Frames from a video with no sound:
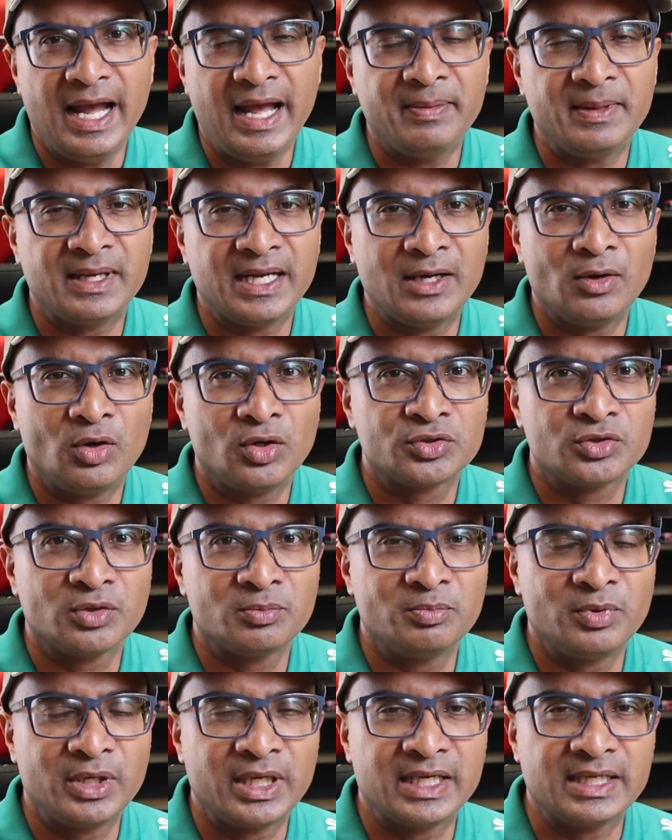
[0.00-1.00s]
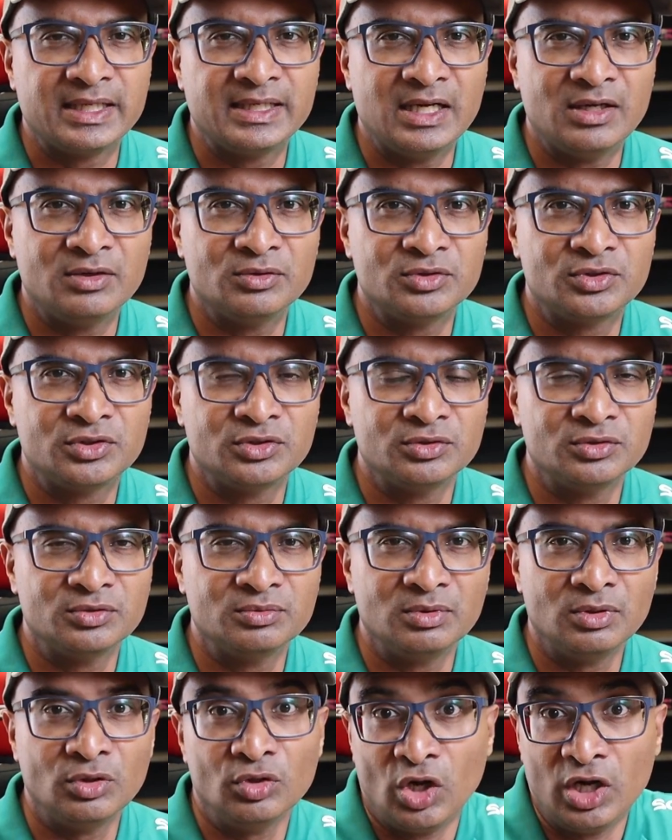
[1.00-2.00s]
And then I also break it down
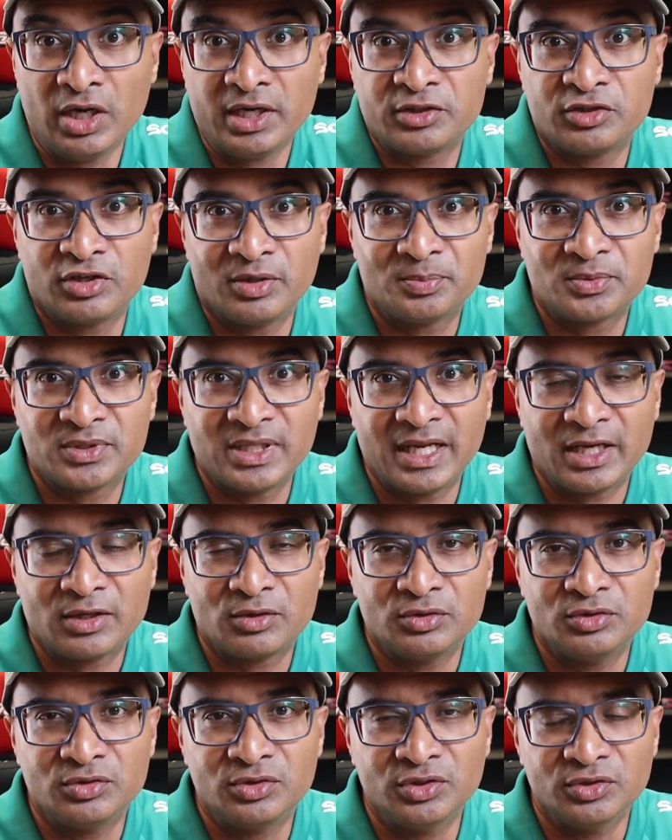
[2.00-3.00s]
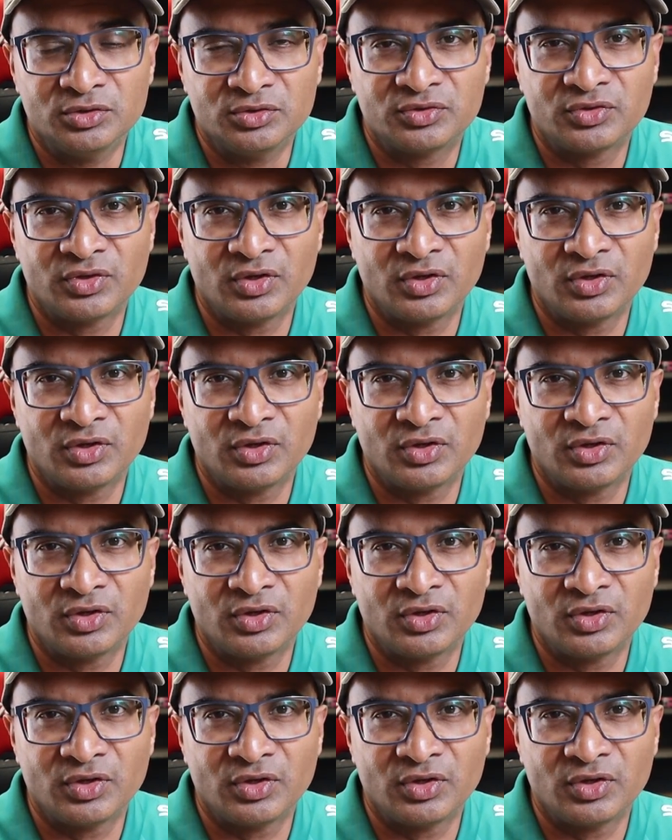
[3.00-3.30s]
to longer trips that I could do.